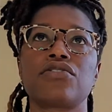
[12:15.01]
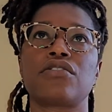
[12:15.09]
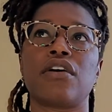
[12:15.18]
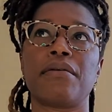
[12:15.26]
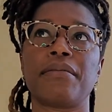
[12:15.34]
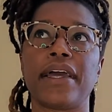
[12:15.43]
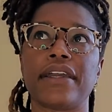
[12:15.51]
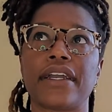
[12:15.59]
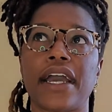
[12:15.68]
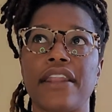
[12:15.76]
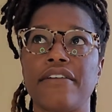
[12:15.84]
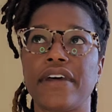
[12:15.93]
So I'm like
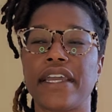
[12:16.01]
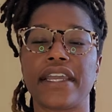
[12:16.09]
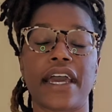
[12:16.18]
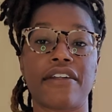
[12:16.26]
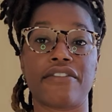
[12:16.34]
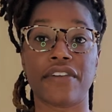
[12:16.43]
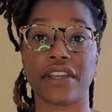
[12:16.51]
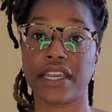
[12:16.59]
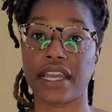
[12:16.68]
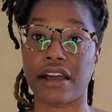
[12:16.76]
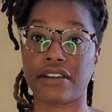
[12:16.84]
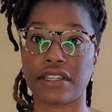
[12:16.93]
kind of
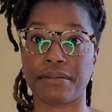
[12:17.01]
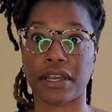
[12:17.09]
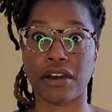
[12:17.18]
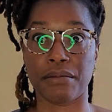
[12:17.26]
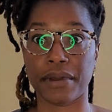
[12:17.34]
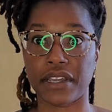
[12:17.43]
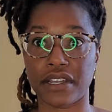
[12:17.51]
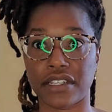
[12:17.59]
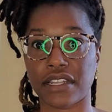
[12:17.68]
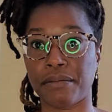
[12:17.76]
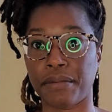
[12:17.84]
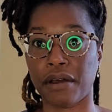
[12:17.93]
freaking out, because I'm like, oh my goodness,
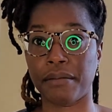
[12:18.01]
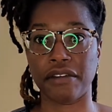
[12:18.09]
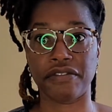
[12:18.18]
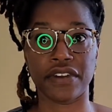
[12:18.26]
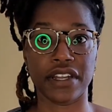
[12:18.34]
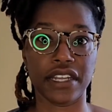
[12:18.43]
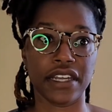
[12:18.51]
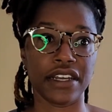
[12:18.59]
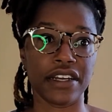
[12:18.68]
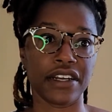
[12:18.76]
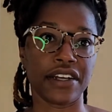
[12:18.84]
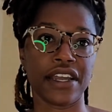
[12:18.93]
I brought my friend
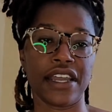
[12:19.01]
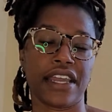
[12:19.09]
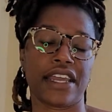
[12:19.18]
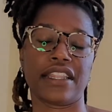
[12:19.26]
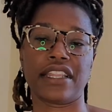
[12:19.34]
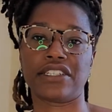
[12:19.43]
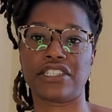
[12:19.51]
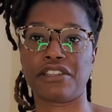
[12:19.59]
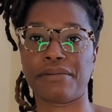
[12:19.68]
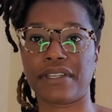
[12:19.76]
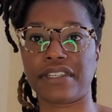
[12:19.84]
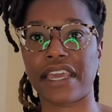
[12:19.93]
here, and then she's
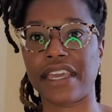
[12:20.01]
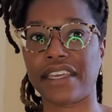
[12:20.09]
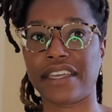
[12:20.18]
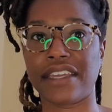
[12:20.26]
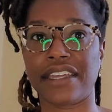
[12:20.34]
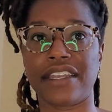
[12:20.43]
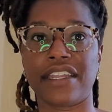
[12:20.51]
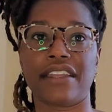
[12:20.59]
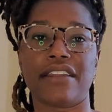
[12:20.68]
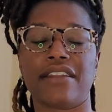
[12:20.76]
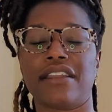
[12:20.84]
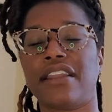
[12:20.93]
been taken,
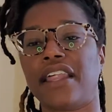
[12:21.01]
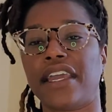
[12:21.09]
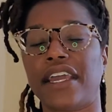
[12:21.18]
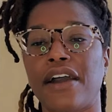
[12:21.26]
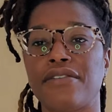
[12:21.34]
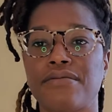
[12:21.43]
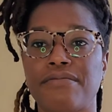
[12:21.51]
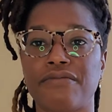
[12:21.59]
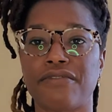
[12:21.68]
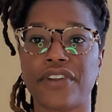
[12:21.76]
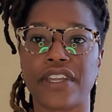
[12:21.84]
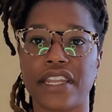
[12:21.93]
and like I'm
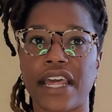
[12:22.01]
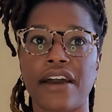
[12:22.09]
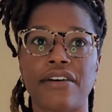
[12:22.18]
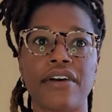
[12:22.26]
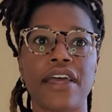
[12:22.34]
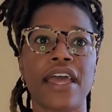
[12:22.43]
freaking out.